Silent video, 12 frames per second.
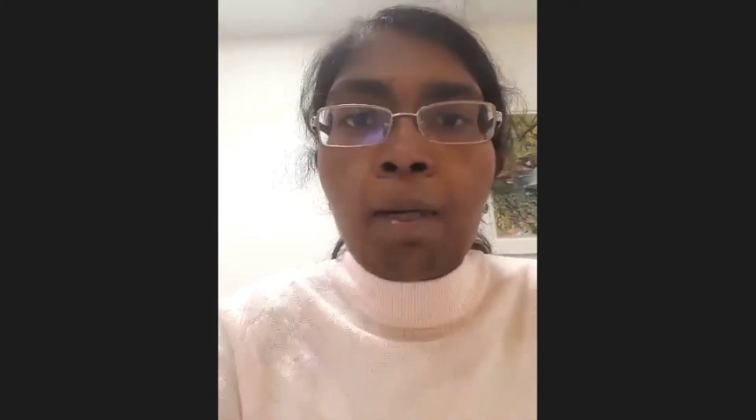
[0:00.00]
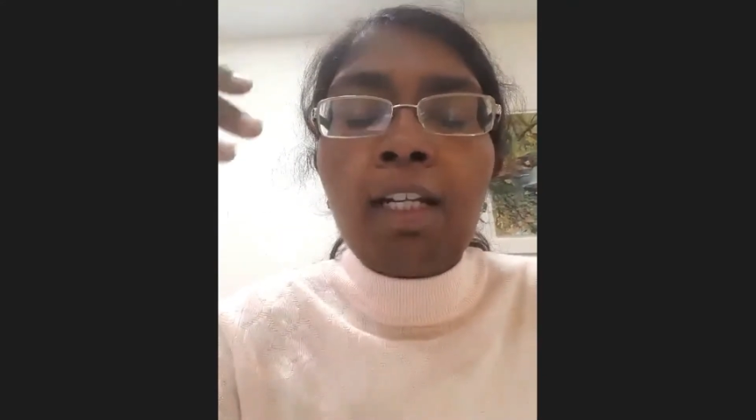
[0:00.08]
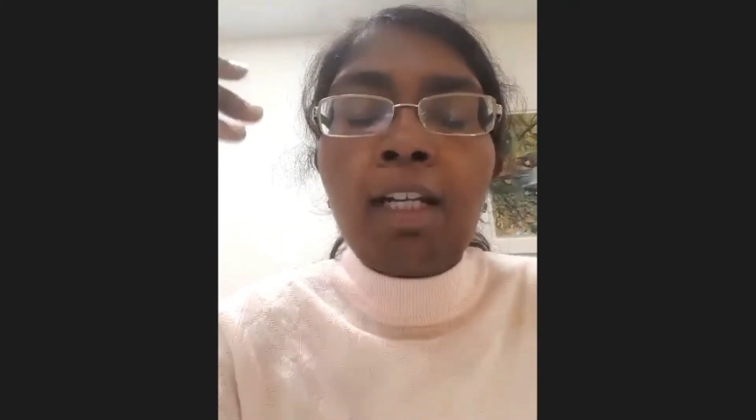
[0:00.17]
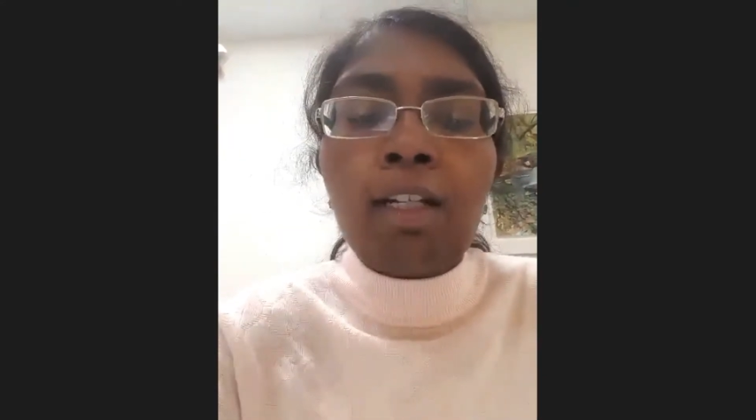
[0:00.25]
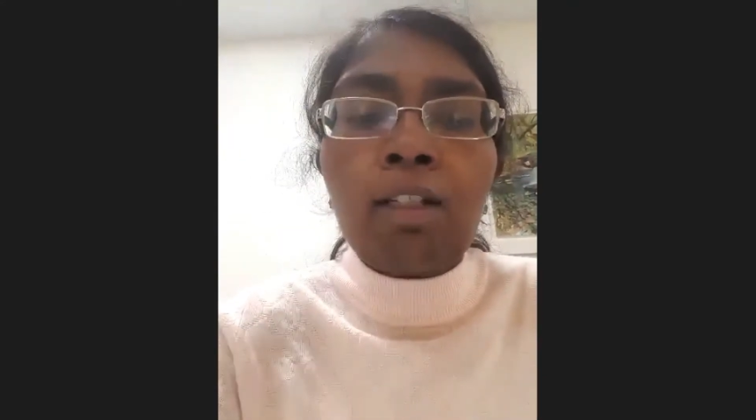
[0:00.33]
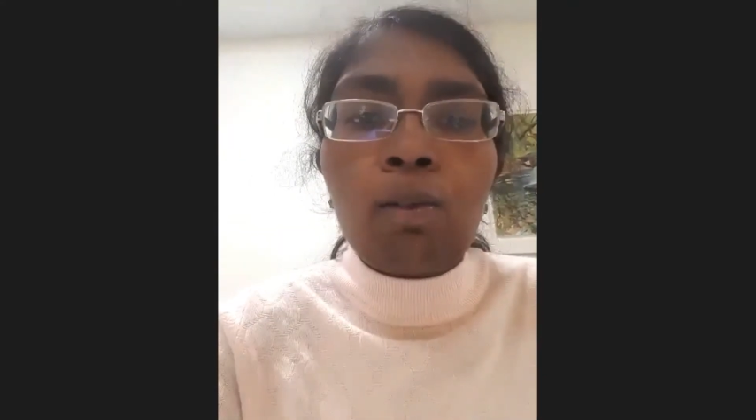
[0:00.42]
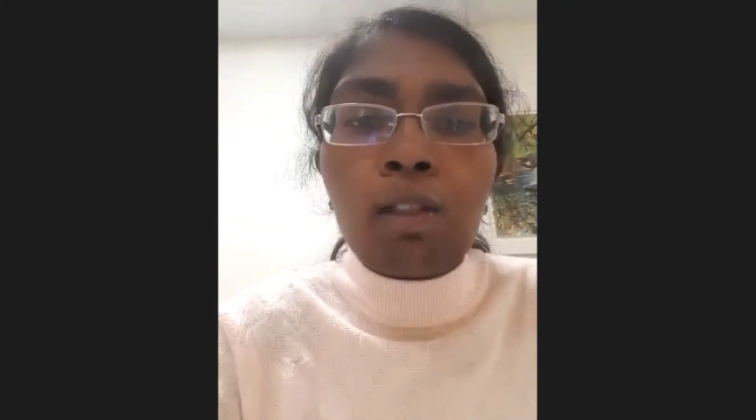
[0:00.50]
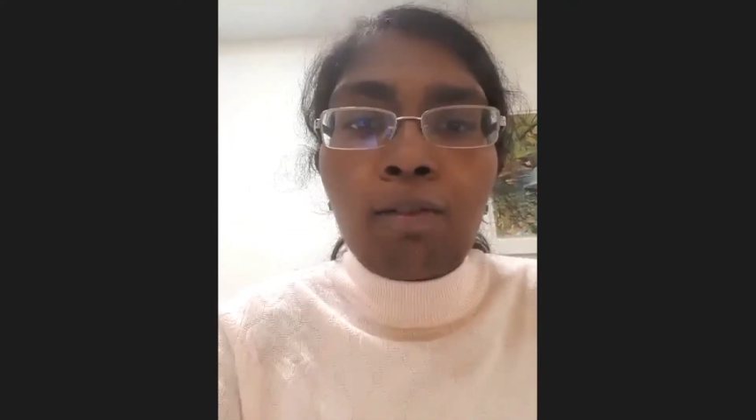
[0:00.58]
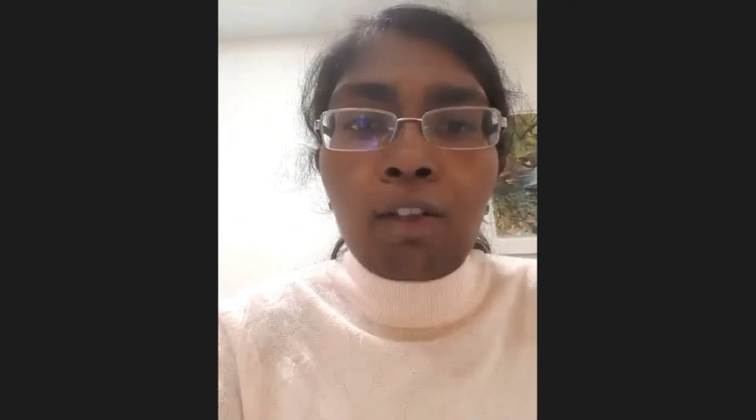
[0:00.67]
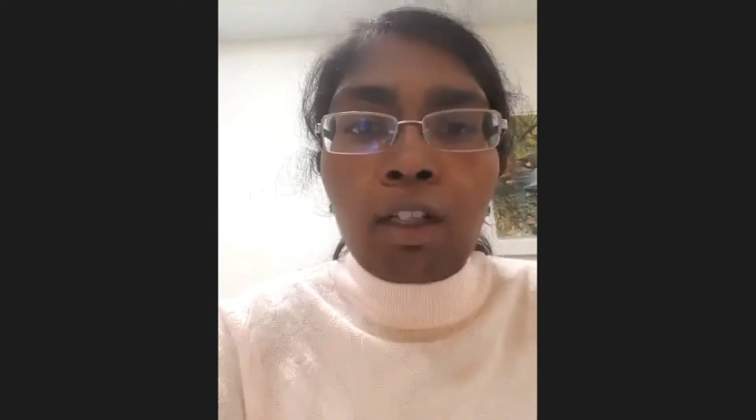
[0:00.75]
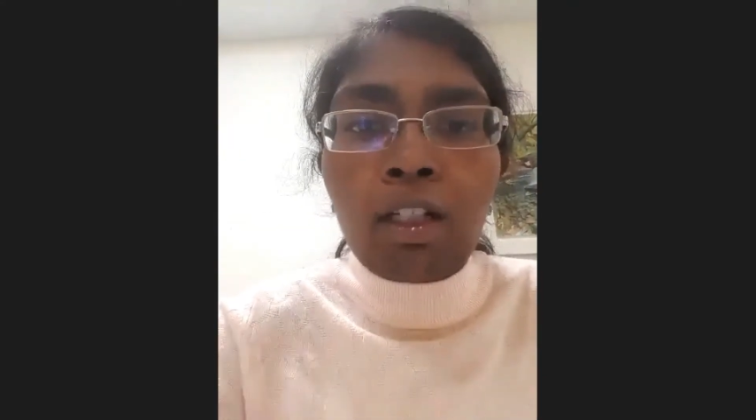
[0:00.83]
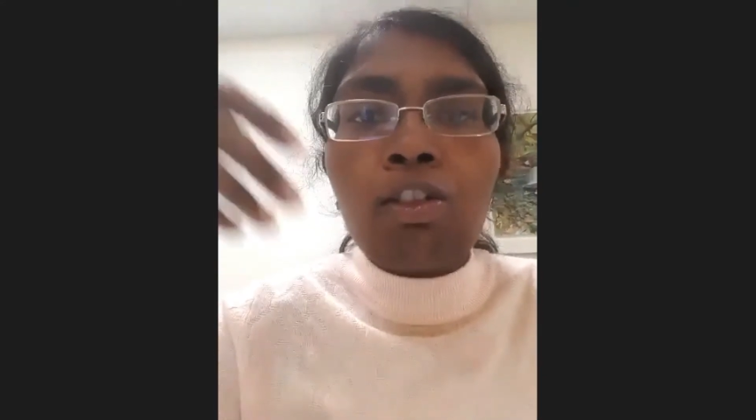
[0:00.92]
India to a
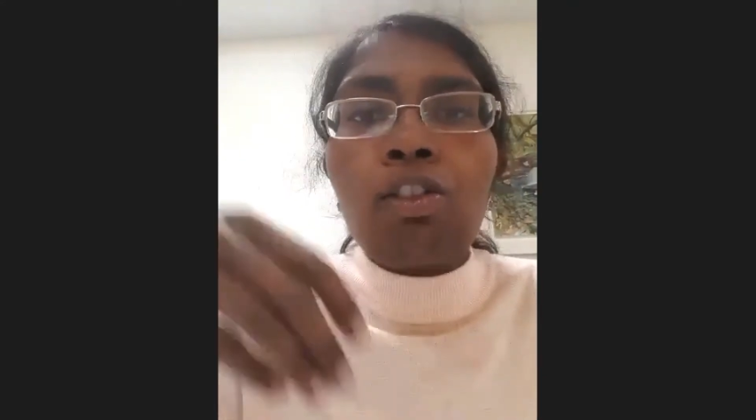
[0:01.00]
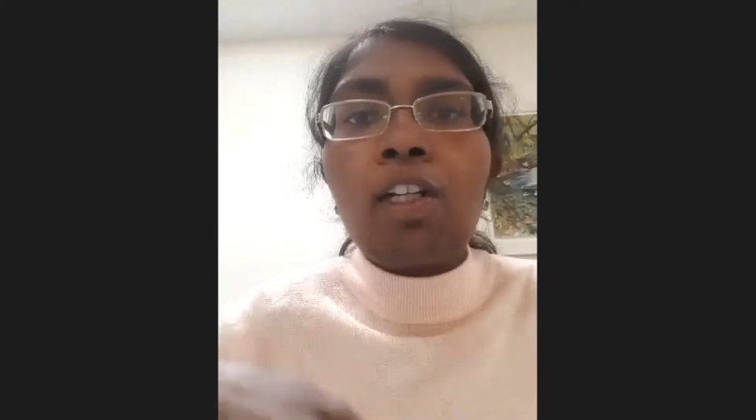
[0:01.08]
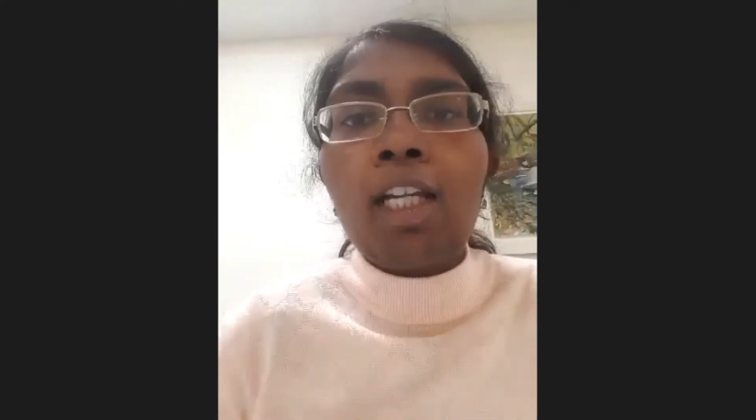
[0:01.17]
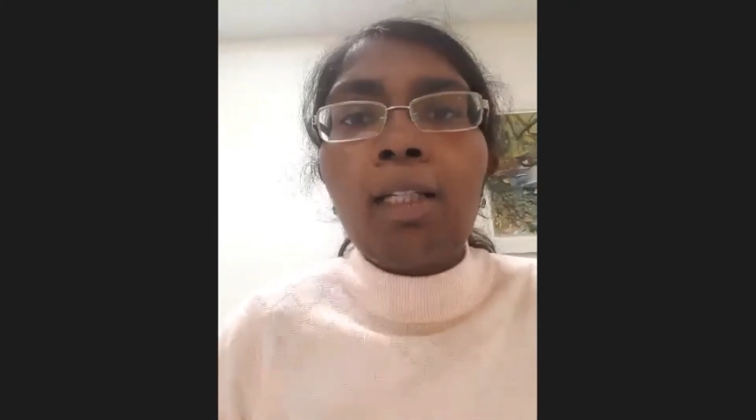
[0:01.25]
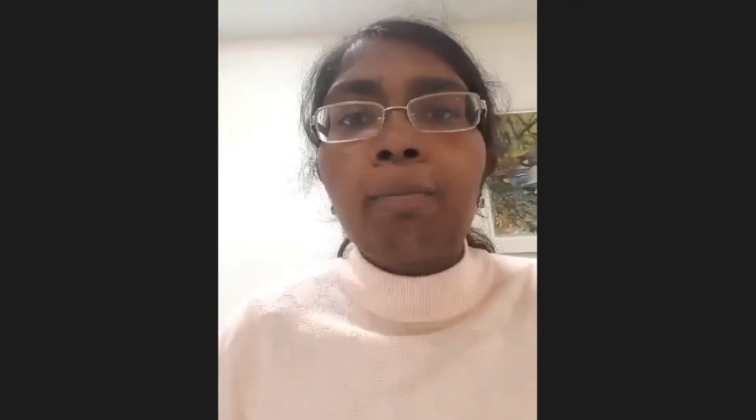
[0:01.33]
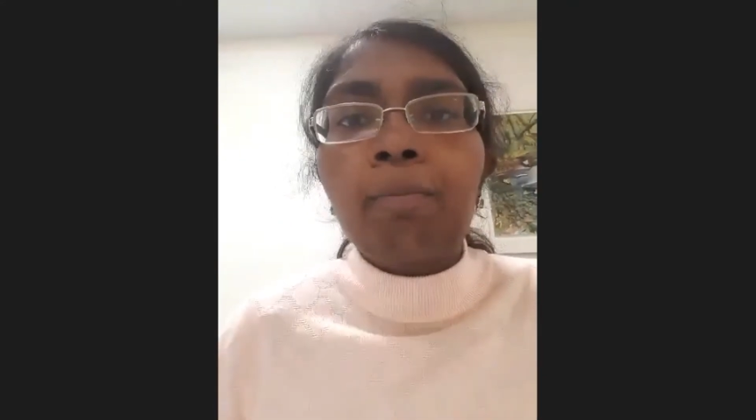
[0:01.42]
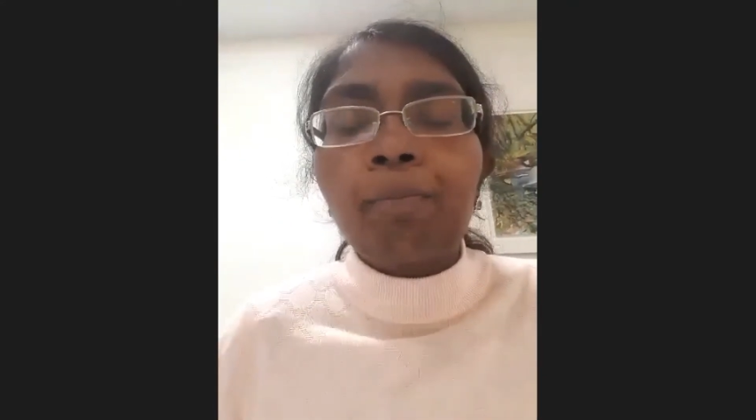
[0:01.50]
different country.